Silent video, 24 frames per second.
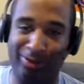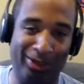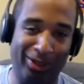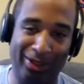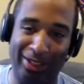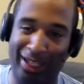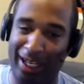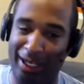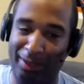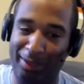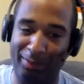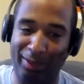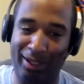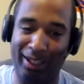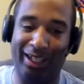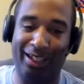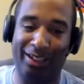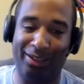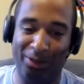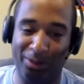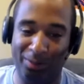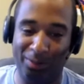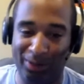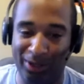you name it,
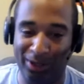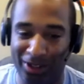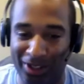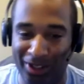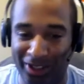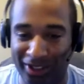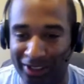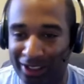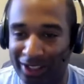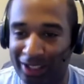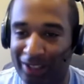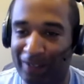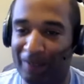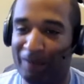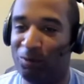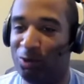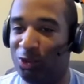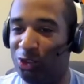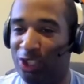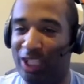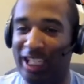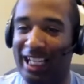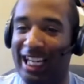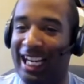and it'll be on.
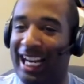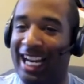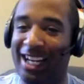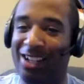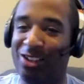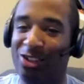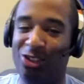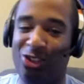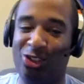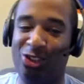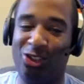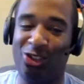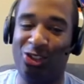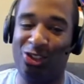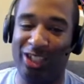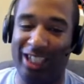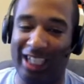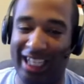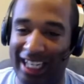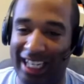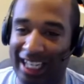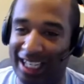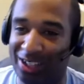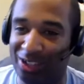G handles
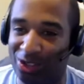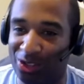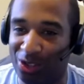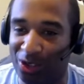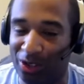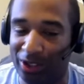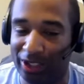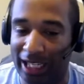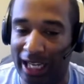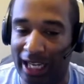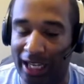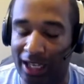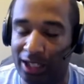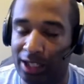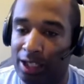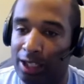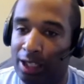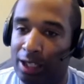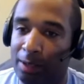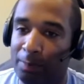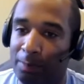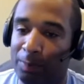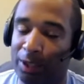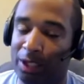usually handles all that,
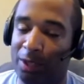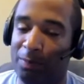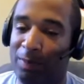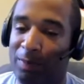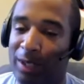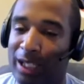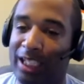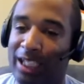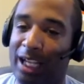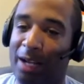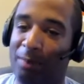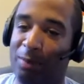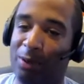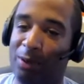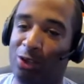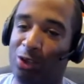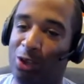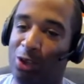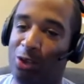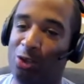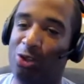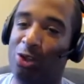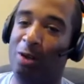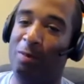but the mini
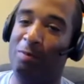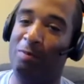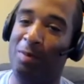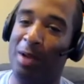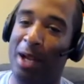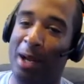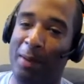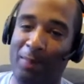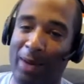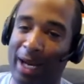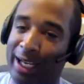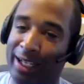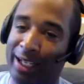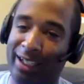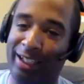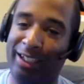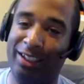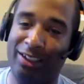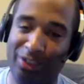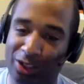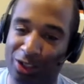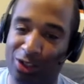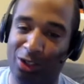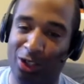episodes are mainly
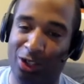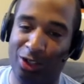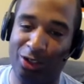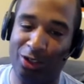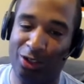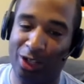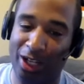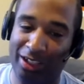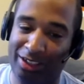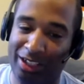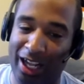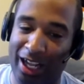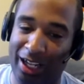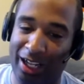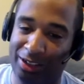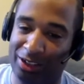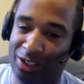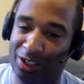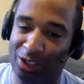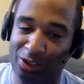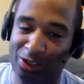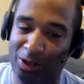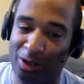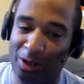is
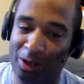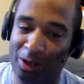this